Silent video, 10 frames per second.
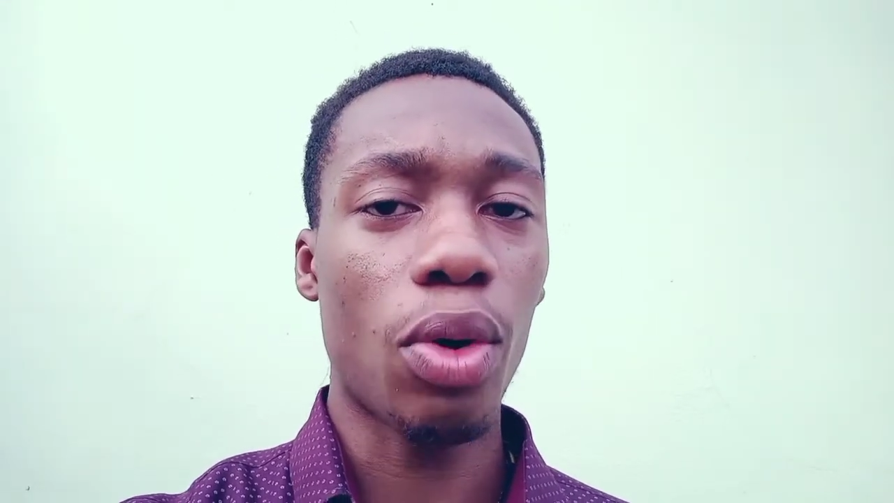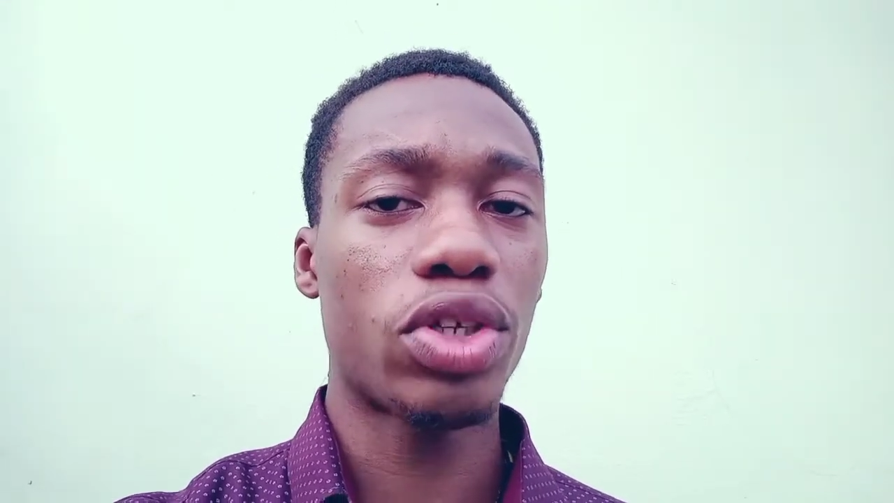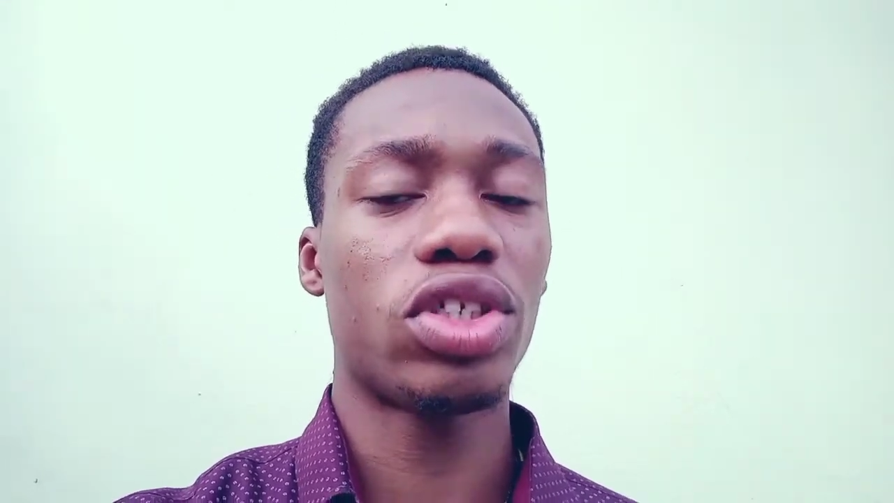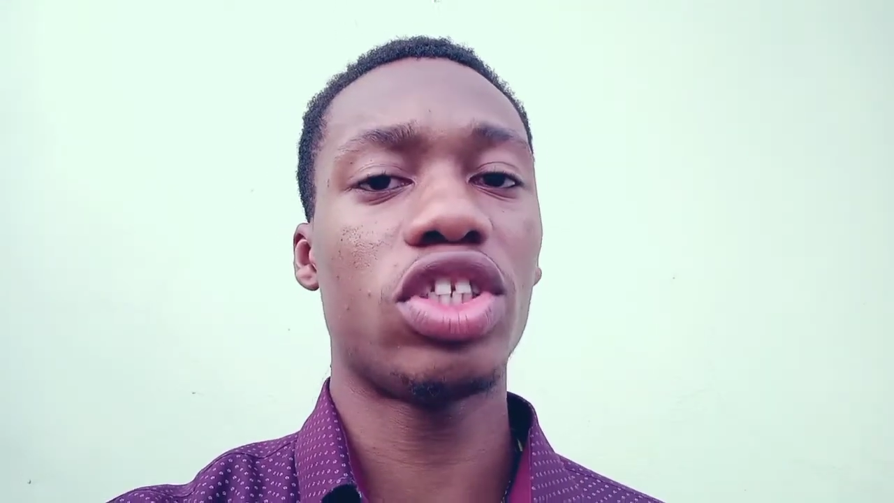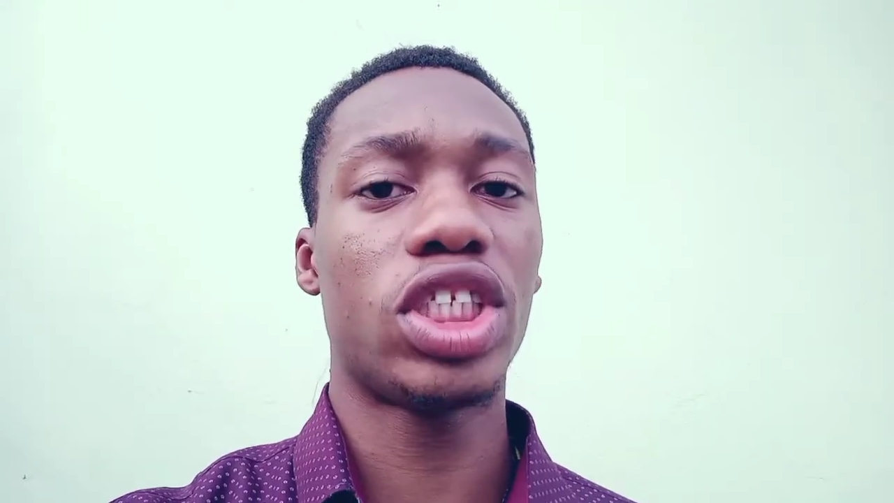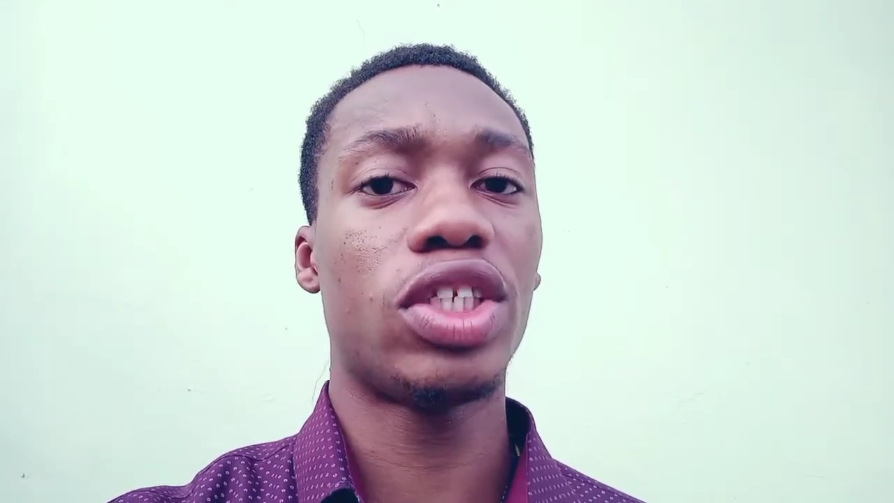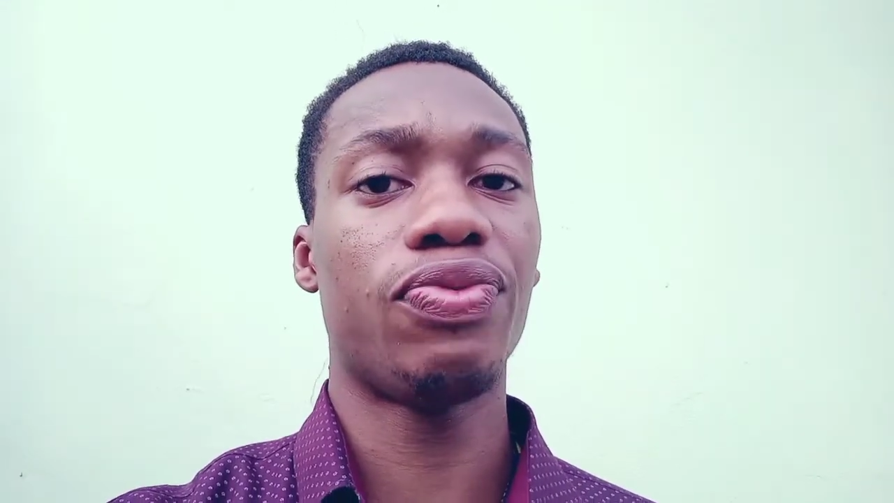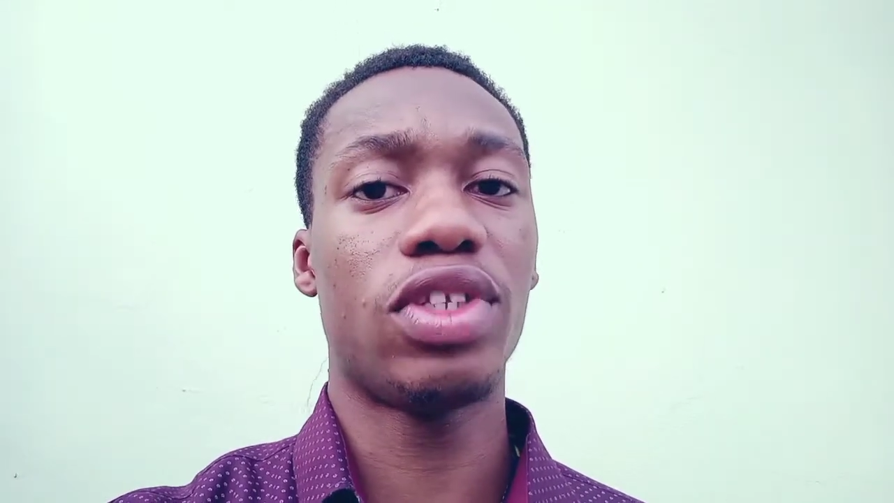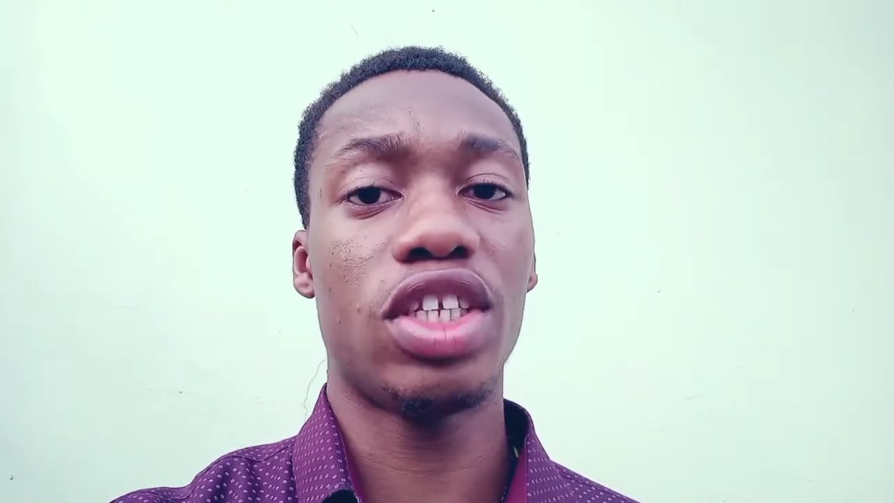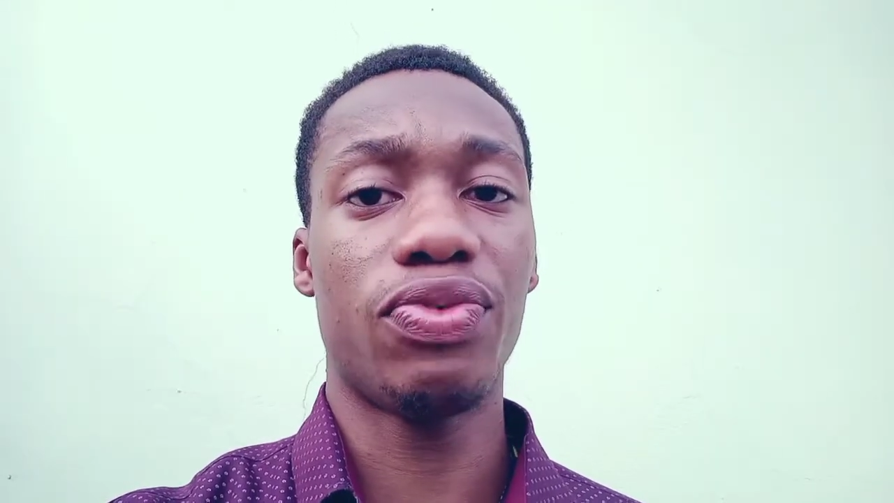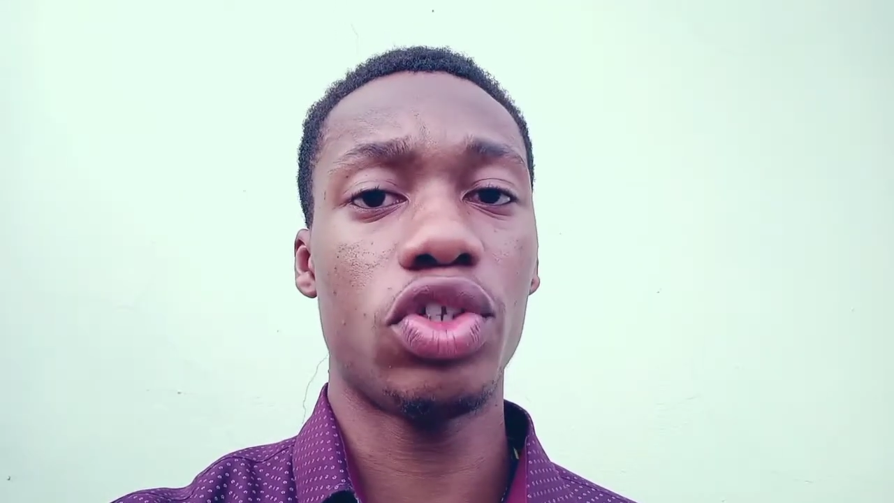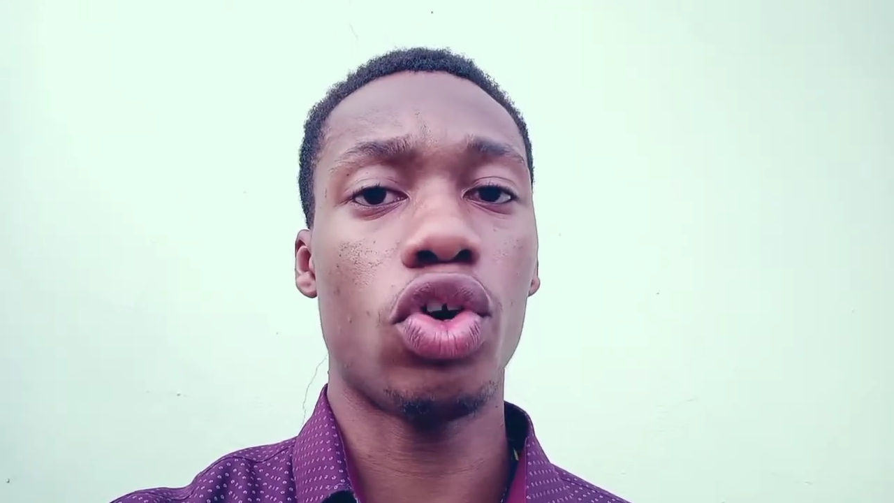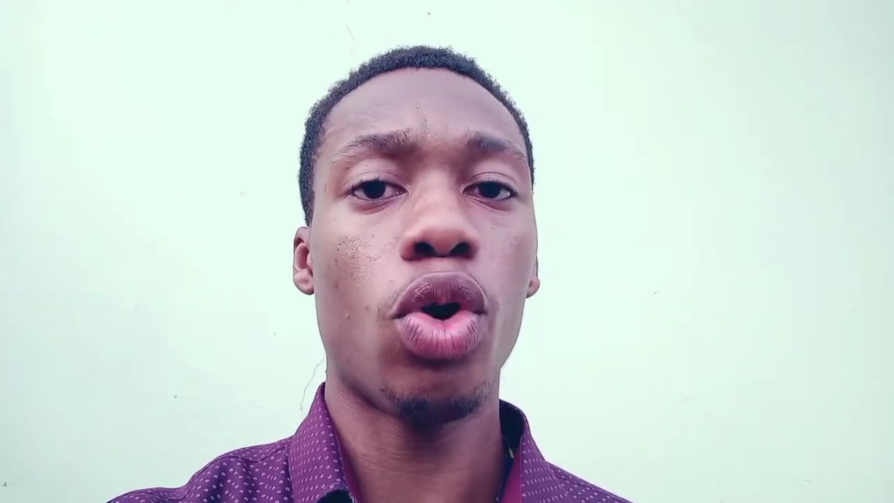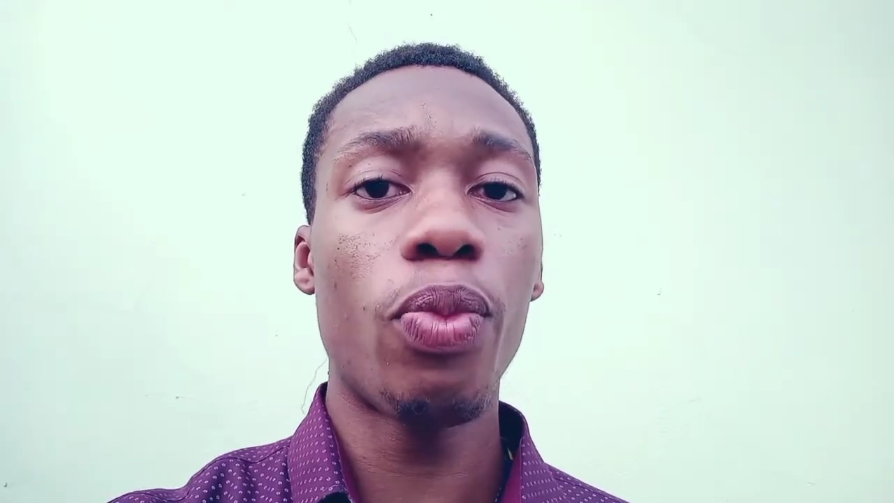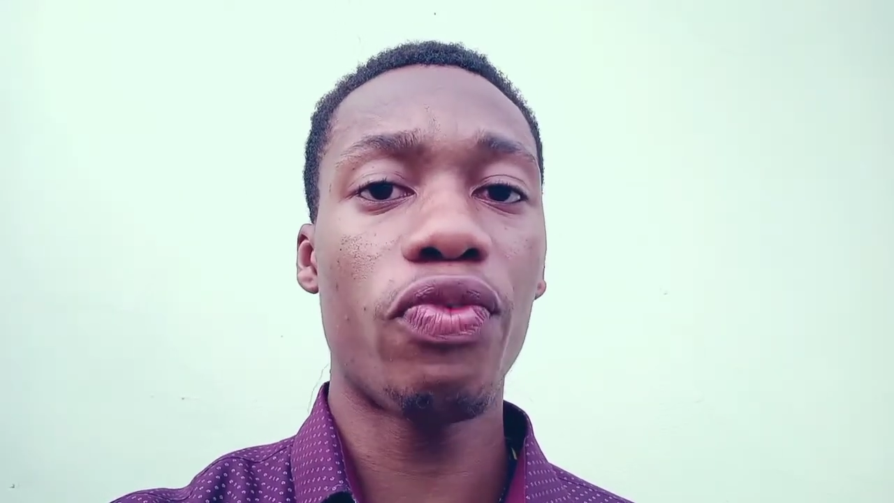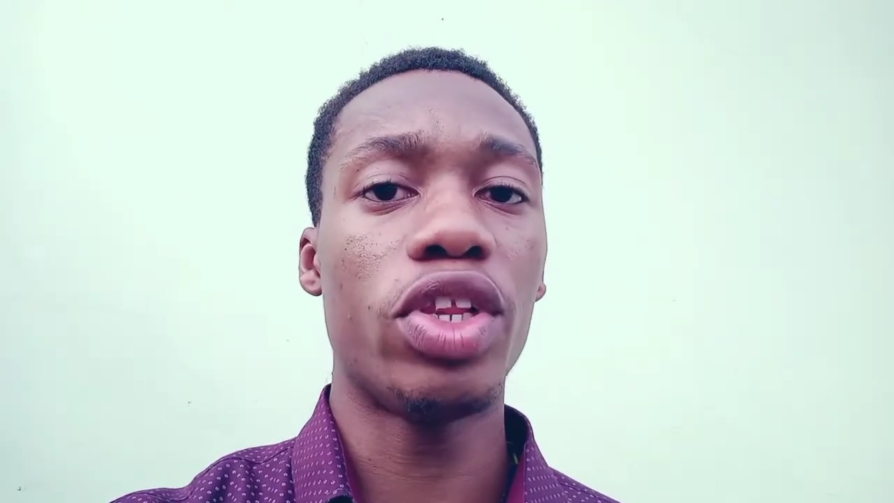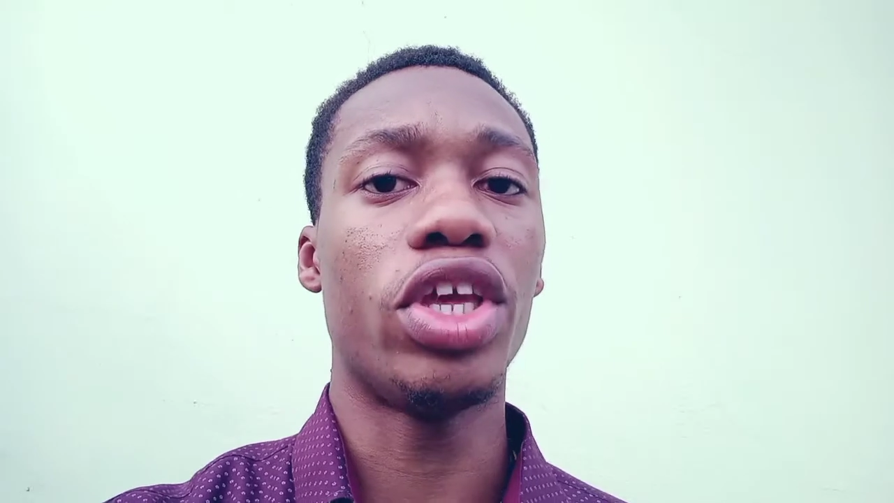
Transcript: this this video, hopefully